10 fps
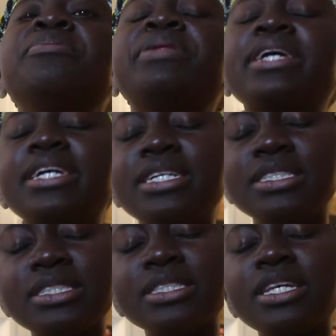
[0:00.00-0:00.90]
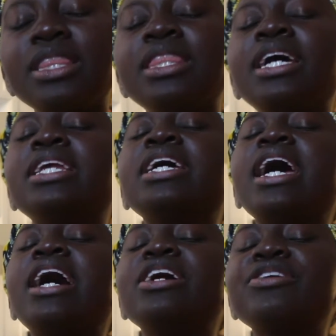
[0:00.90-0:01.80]
please let
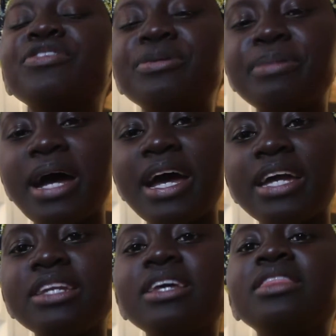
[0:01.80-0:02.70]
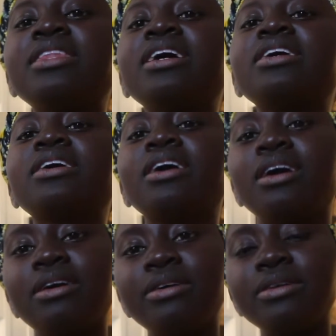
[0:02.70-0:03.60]
it out of your mind, let it
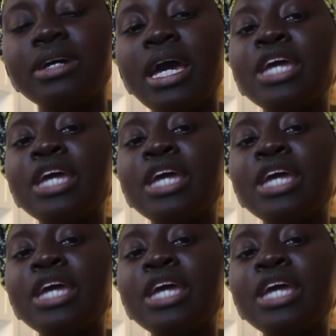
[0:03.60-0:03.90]
go,